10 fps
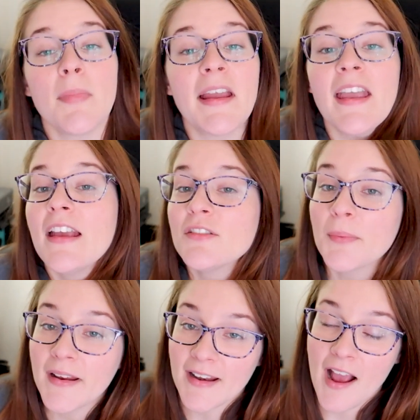my case
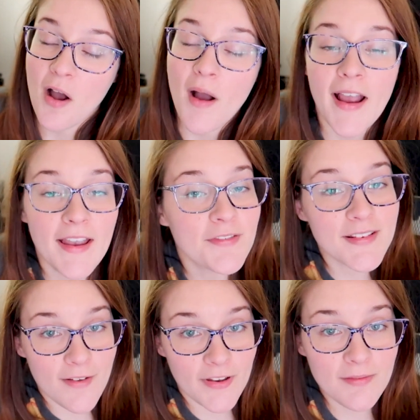right now, I have
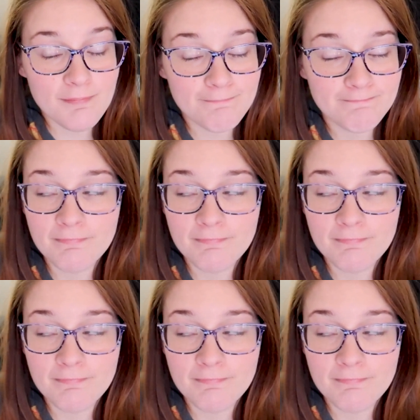7.